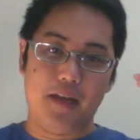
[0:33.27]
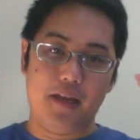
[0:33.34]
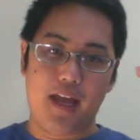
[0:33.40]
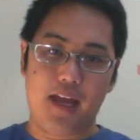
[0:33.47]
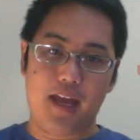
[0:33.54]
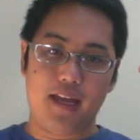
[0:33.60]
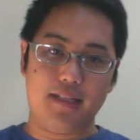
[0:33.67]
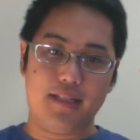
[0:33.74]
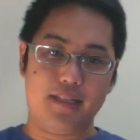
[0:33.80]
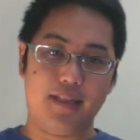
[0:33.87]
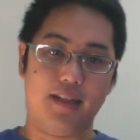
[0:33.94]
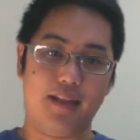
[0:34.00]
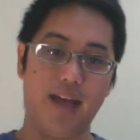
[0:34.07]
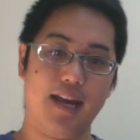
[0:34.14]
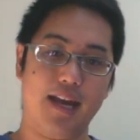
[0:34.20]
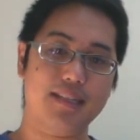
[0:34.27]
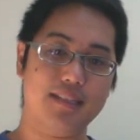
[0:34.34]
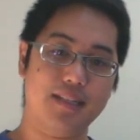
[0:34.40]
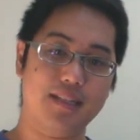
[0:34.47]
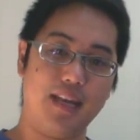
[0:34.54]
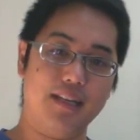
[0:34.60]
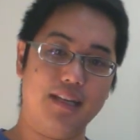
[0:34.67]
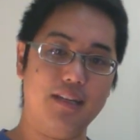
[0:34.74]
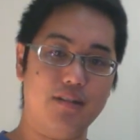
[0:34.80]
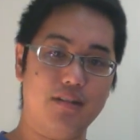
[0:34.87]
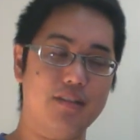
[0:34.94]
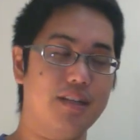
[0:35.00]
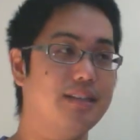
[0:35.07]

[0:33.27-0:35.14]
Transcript: and in the last 10 years,